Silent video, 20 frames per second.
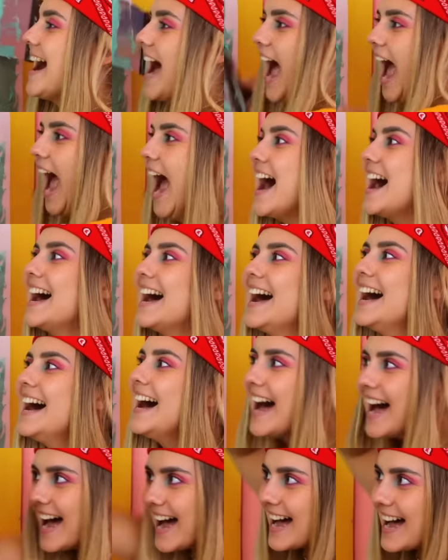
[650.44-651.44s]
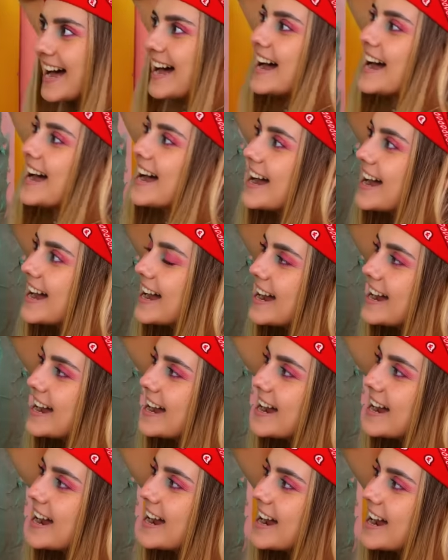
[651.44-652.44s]
this is much faster.
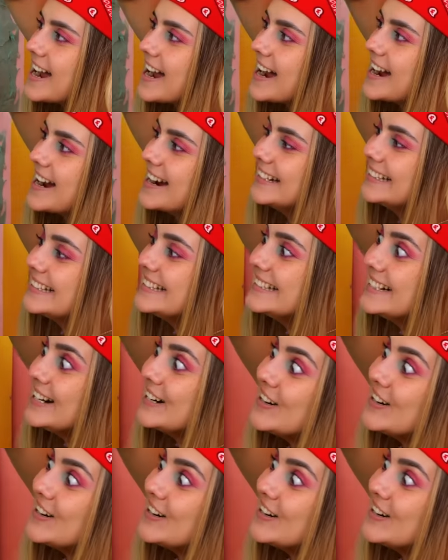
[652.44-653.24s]
Peel off.